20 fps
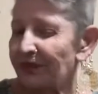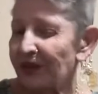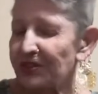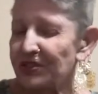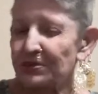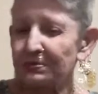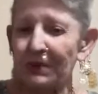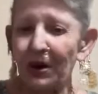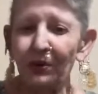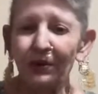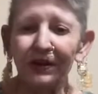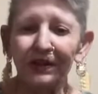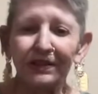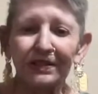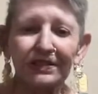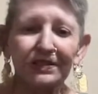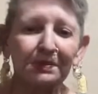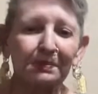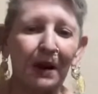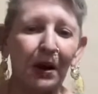Smoking
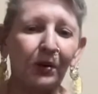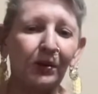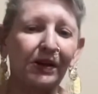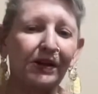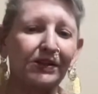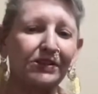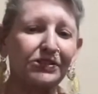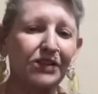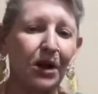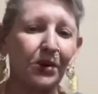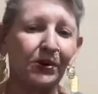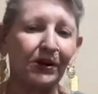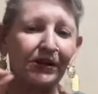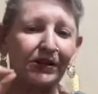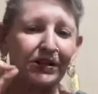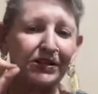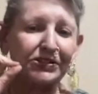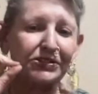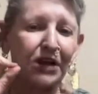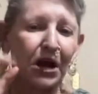the smoke and
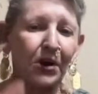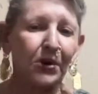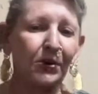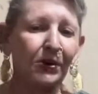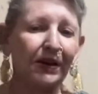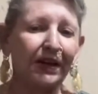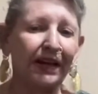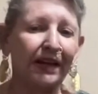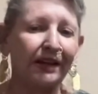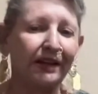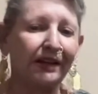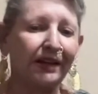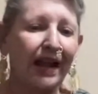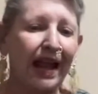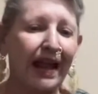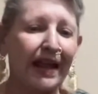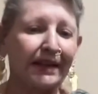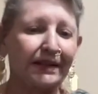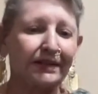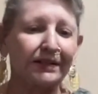token the toke and,
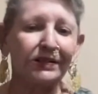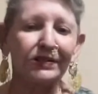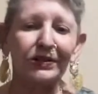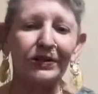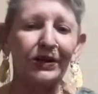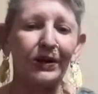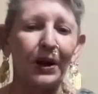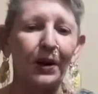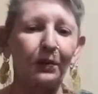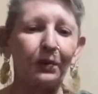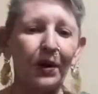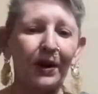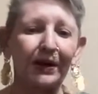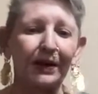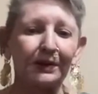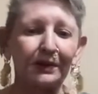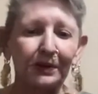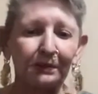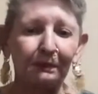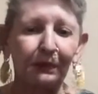and, you know, wanting to